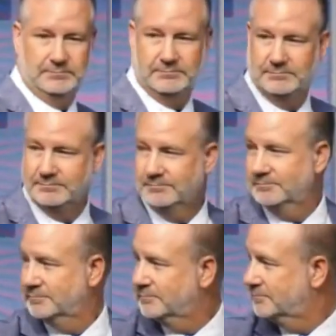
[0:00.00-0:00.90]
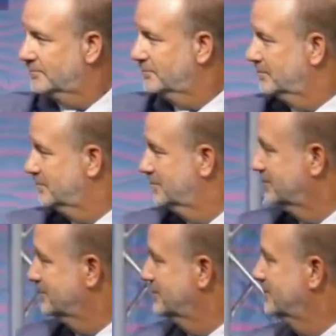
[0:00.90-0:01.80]

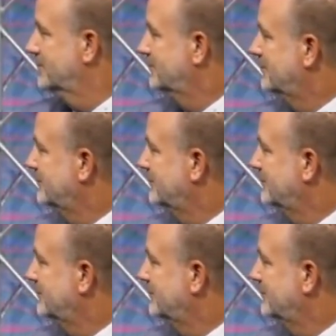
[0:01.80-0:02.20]
(silence)